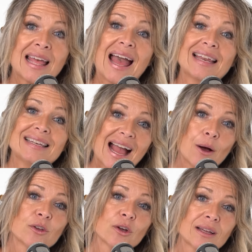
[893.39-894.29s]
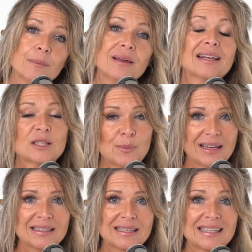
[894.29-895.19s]
And now you're going to be
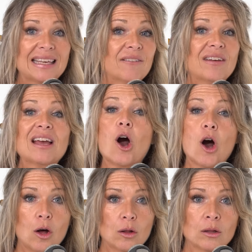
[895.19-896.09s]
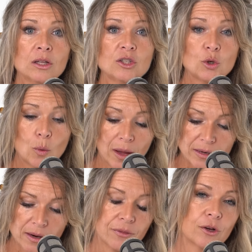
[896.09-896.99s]
expected to give it all to
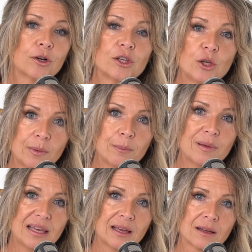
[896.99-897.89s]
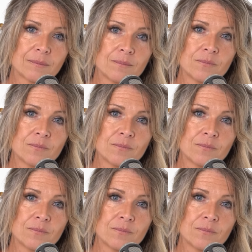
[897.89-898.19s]
another human being.